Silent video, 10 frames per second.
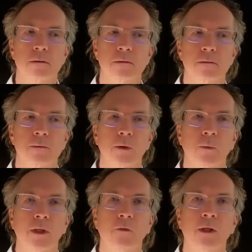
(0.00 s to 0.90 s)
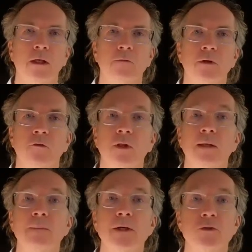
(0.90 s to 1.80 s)
what we think of as the
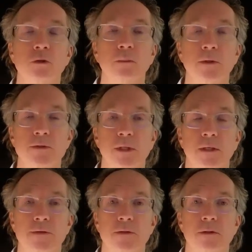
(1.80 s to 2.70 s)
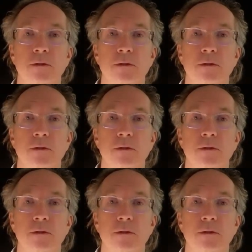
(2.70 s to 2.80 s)
immeasurable states?